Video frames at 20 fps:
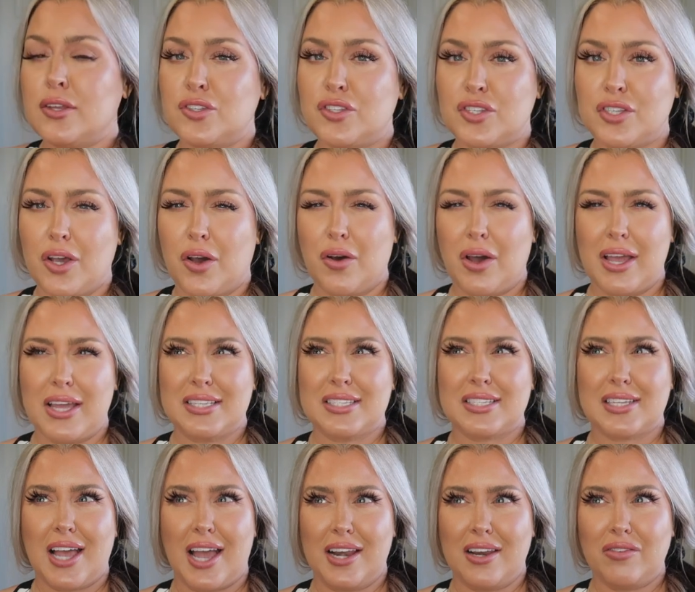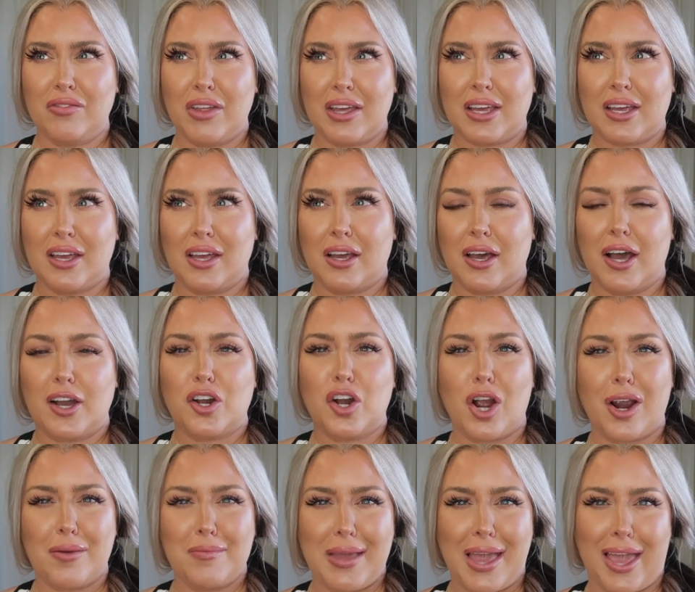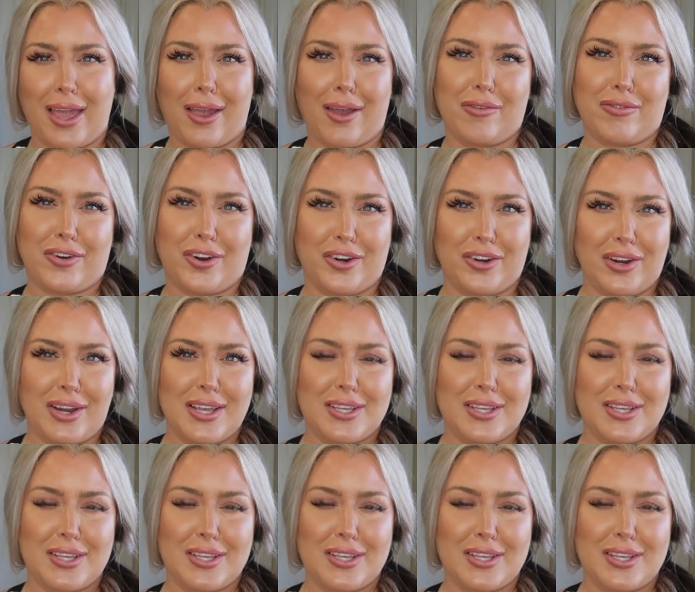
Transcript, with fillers: so it's kind of like a, a carb hangover